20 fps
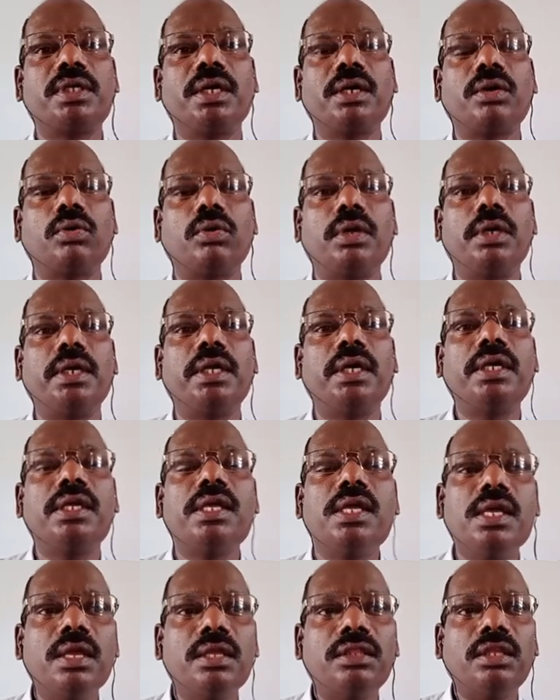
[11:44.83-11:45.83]
called
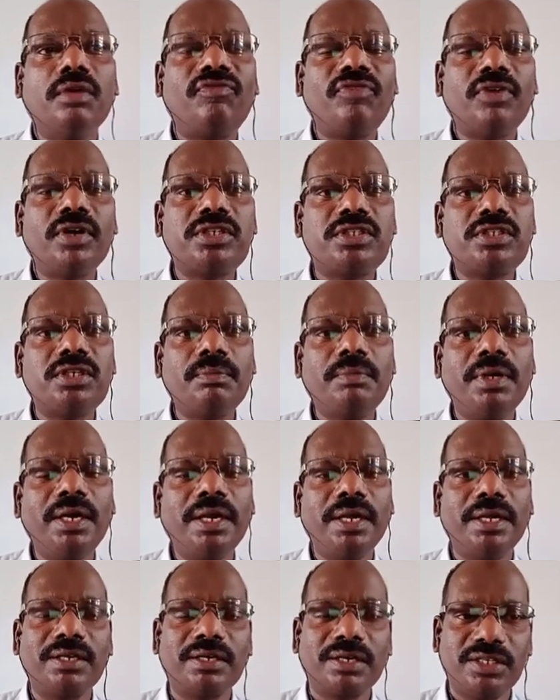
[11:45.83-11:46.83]
the flexible
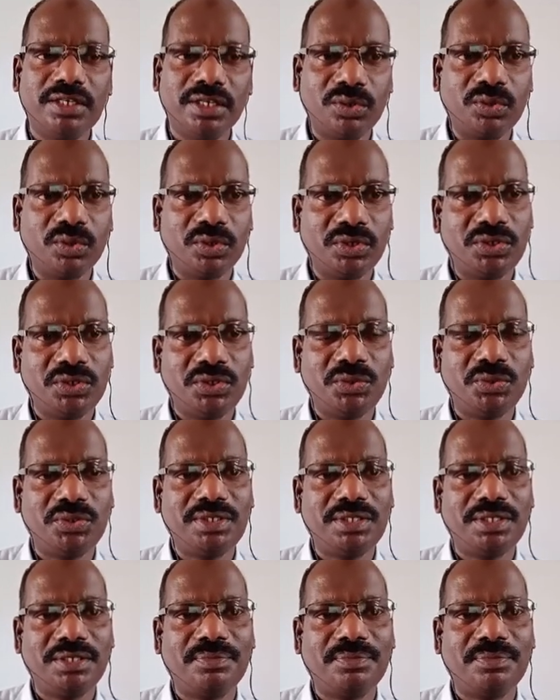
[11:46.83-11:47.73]
and rigid constitution.